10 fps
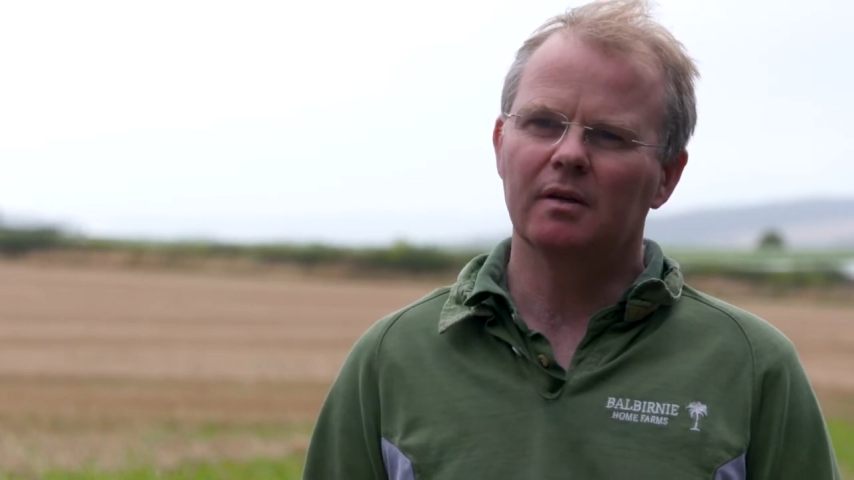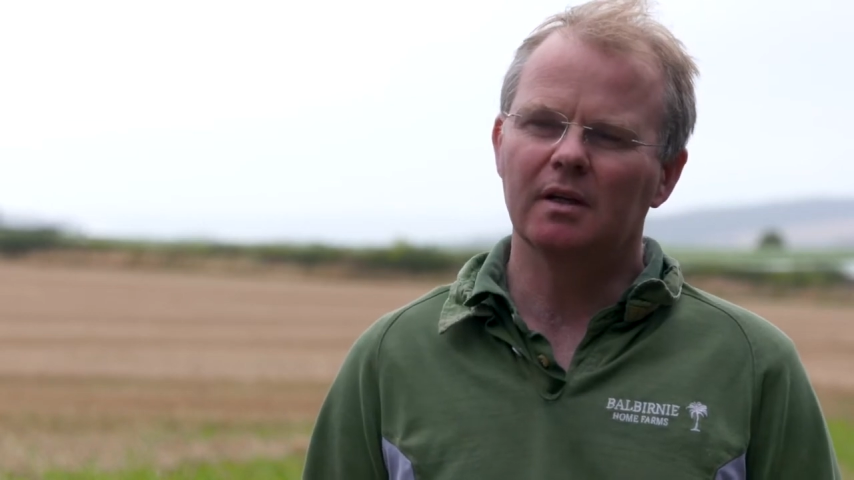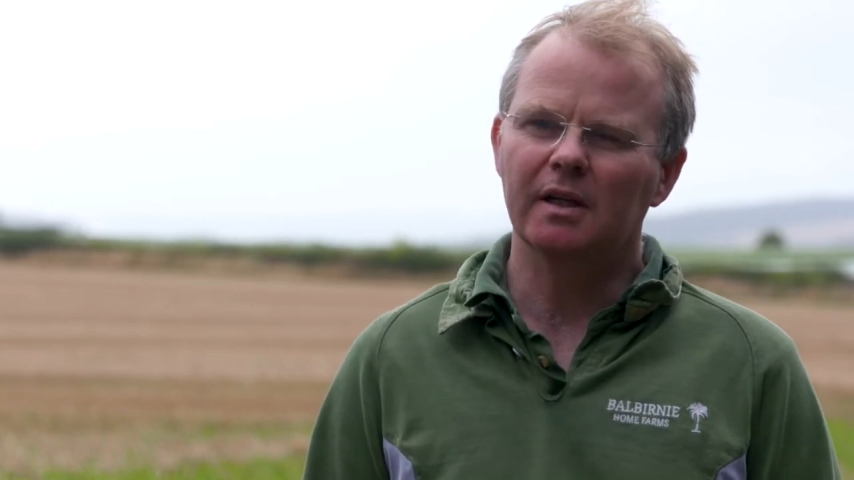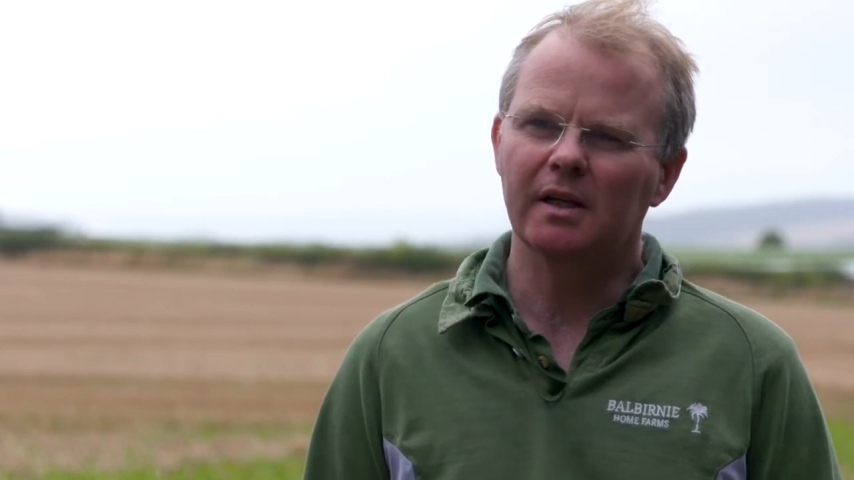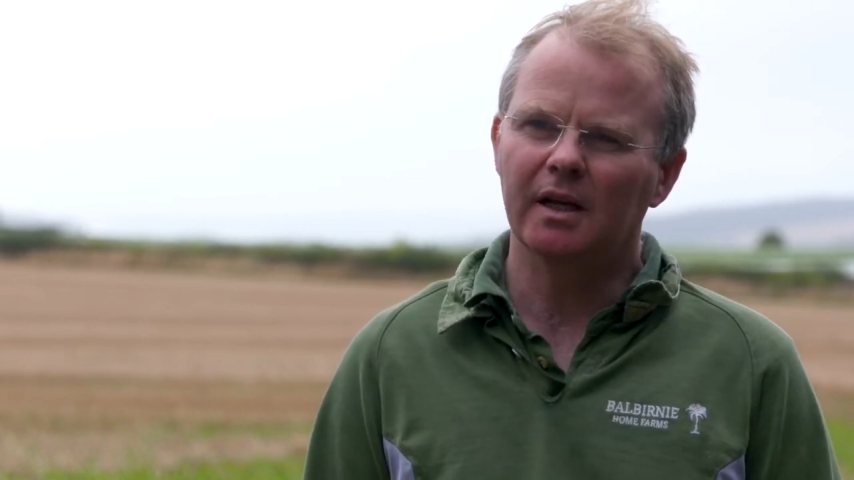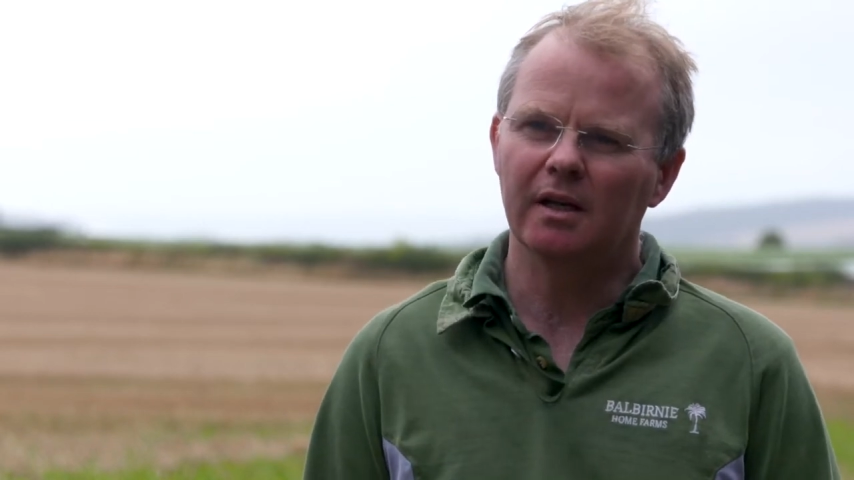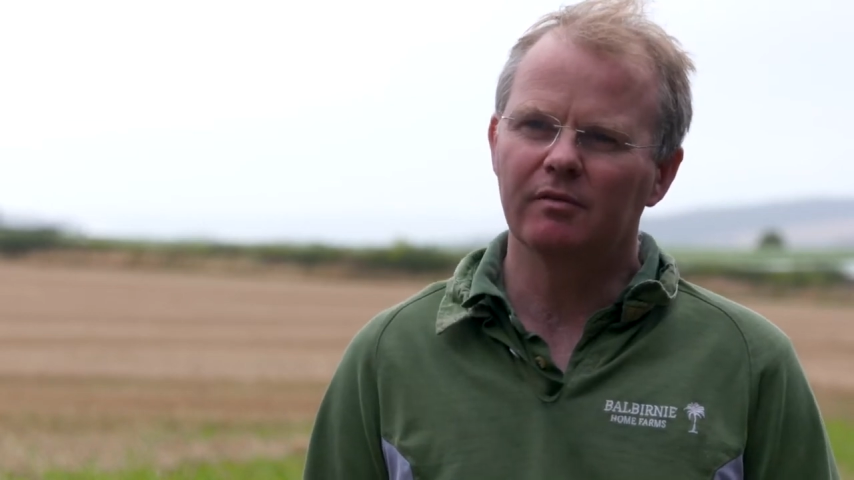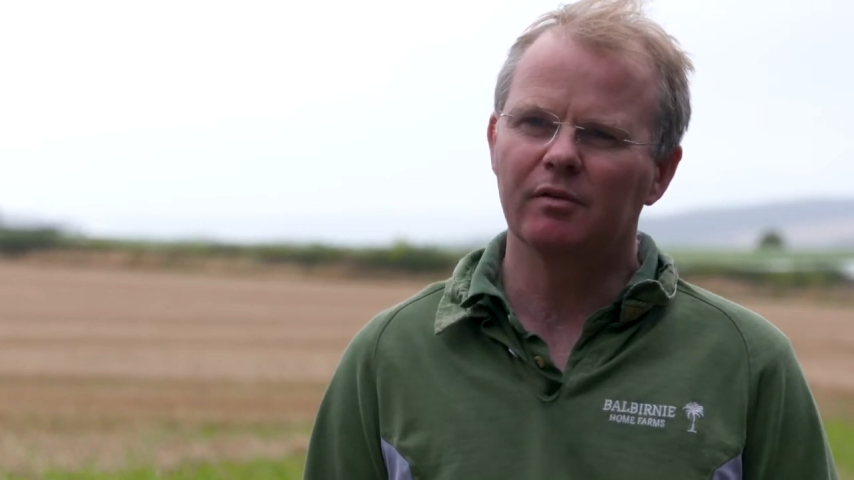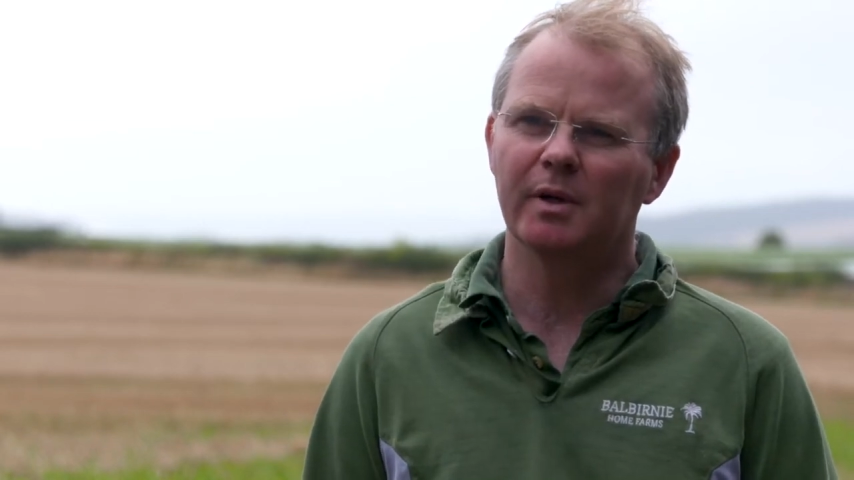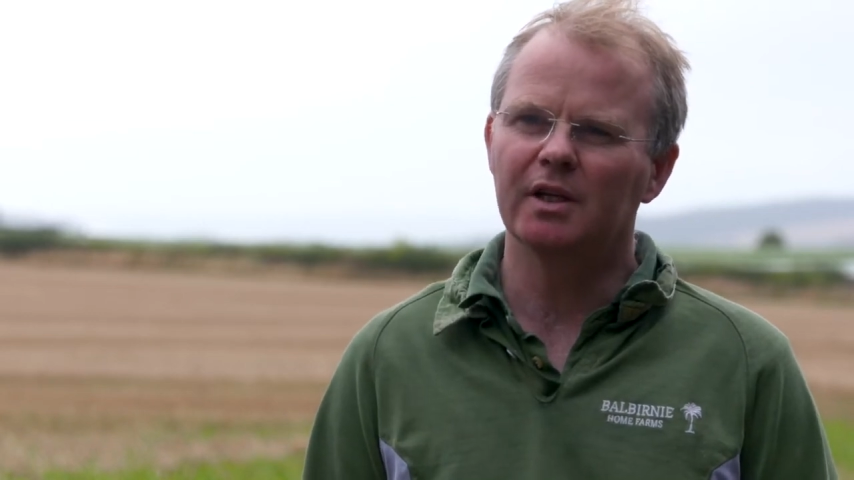glean any
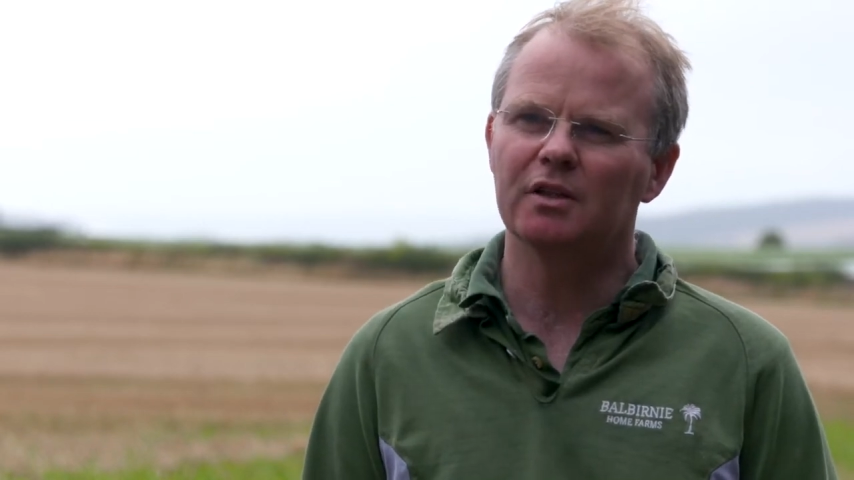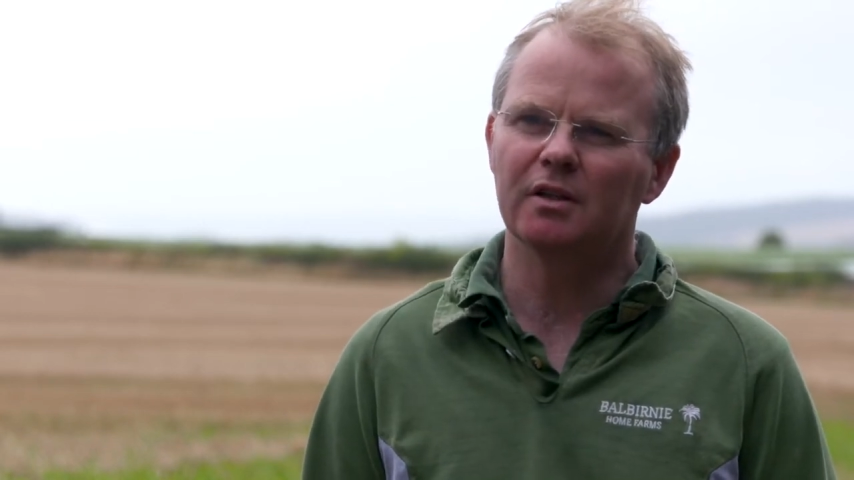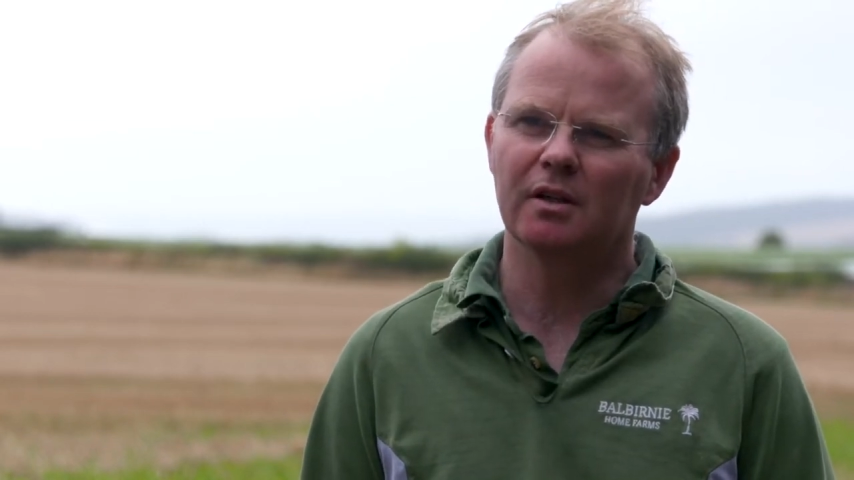information